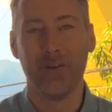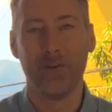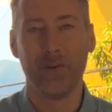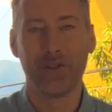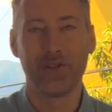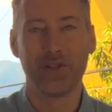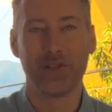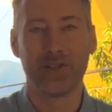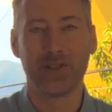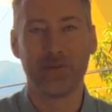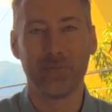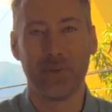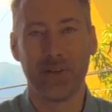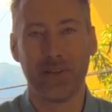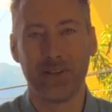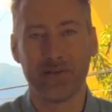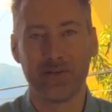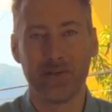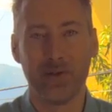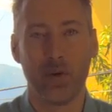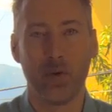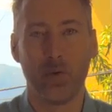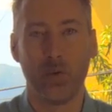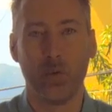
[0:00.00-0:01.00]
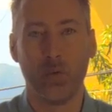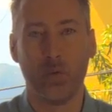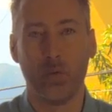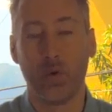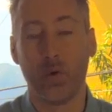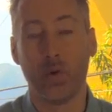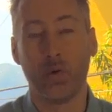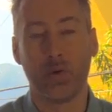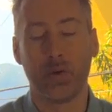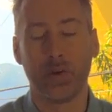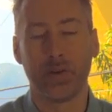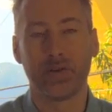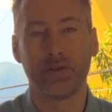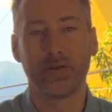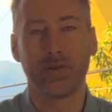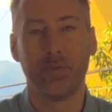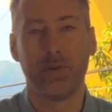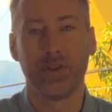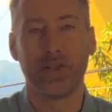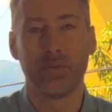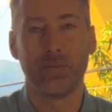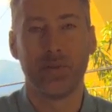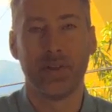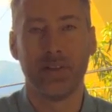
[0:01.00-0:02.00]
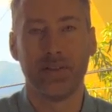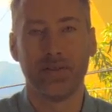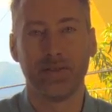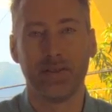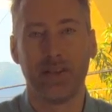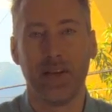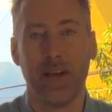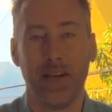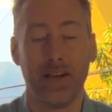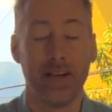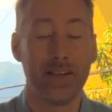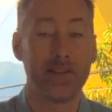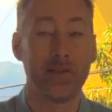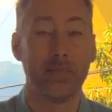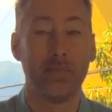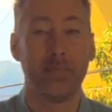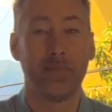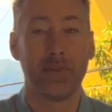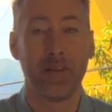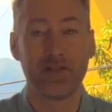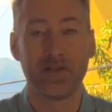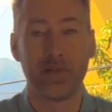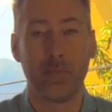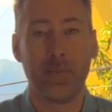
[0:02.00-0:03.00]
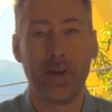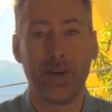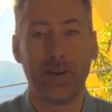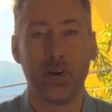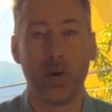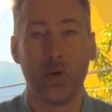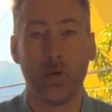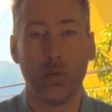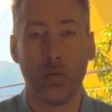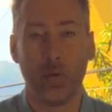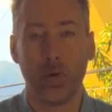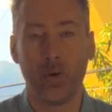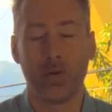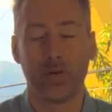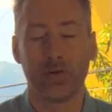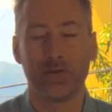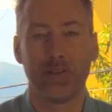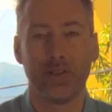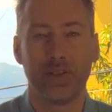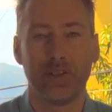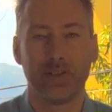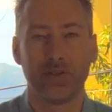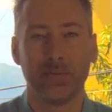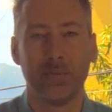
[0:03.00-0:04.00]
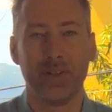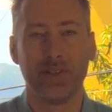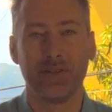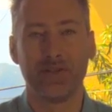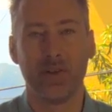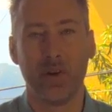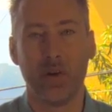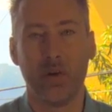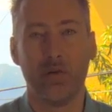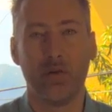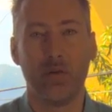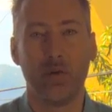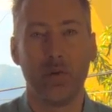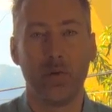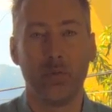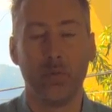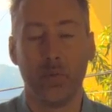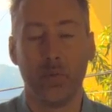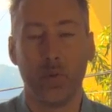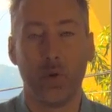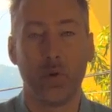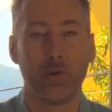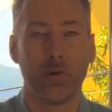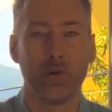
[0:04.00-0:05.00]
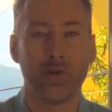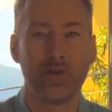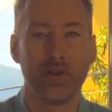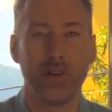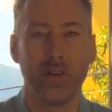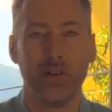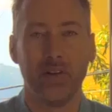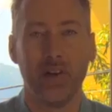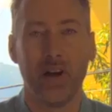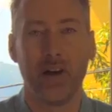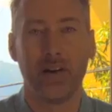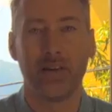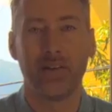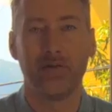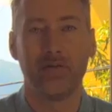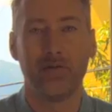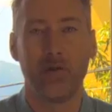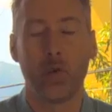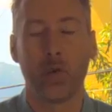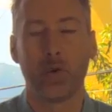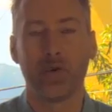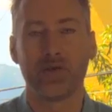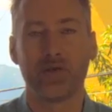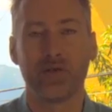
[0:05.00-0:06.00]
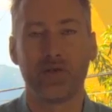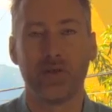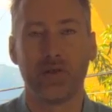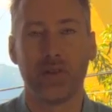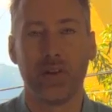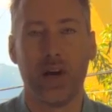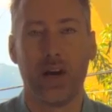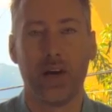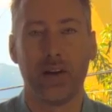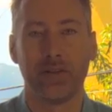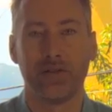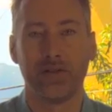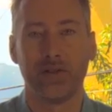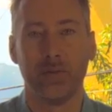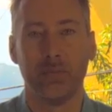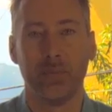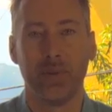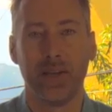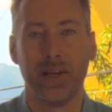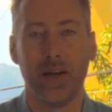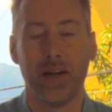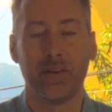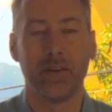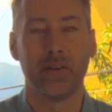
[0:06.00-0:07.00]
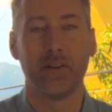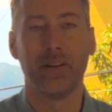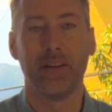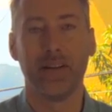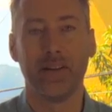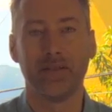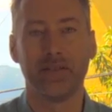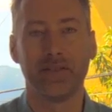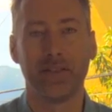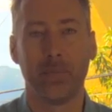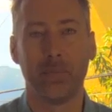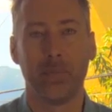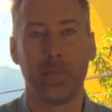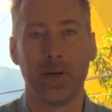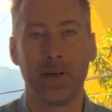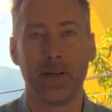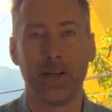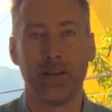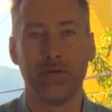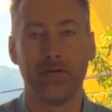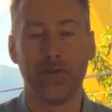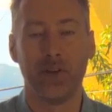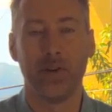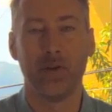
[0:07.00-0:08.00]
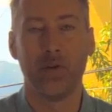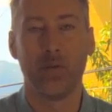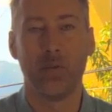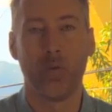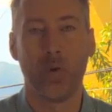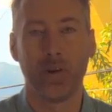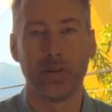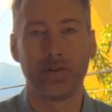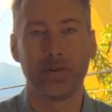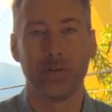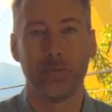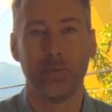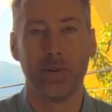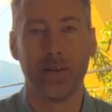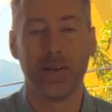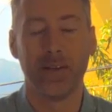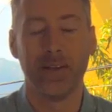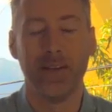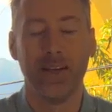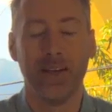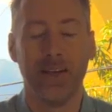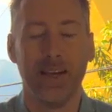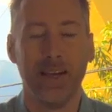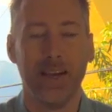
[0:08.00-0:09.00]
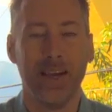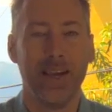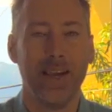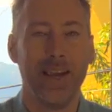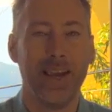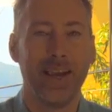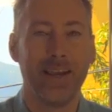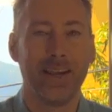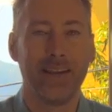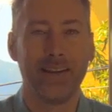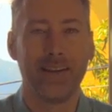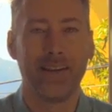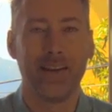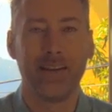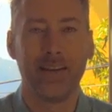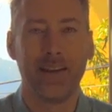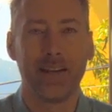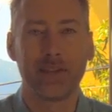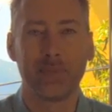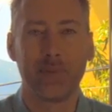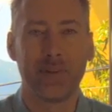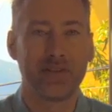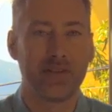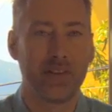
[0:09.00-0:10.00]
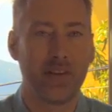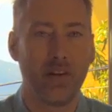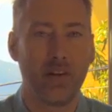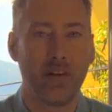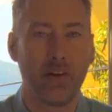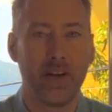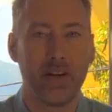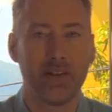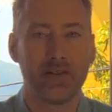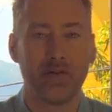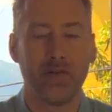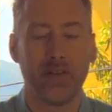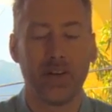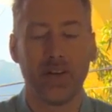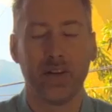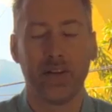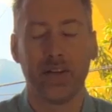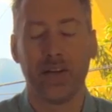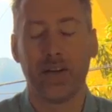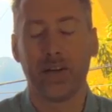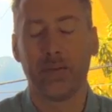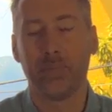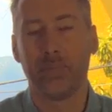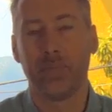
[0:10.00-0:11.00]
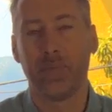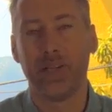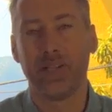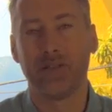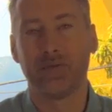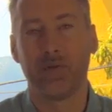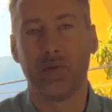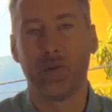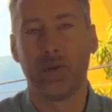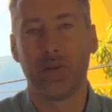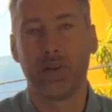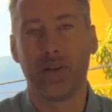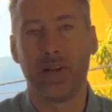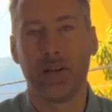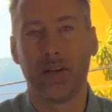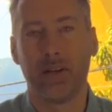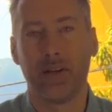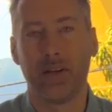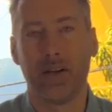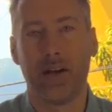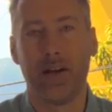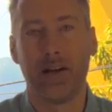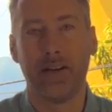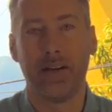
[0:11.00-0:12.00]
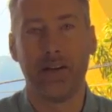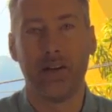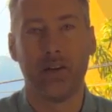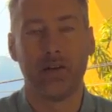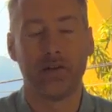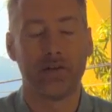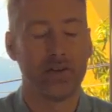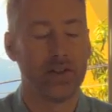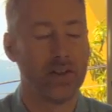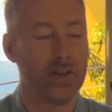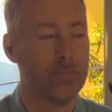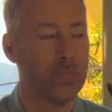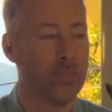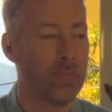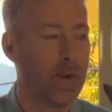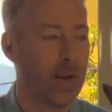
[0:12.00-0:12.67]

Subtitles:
which just means no rulers, which means doesn't mean no rules. It just means no rulers. You're not forced to be underneath somebody if you don't want to be. And that's basically all it is, a very peaceful ideology.